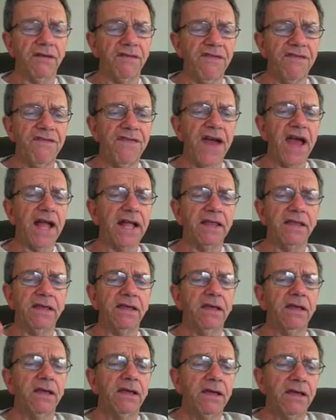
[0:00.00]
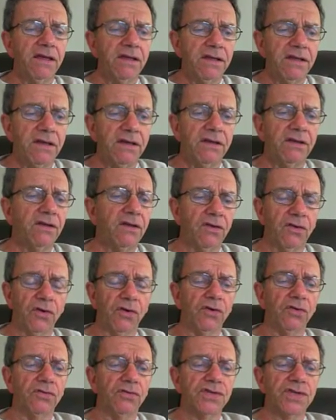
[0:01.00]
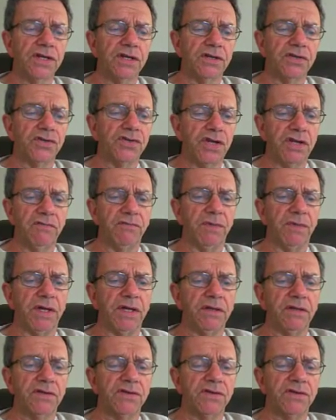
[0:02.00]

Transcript: affect girls' achievement.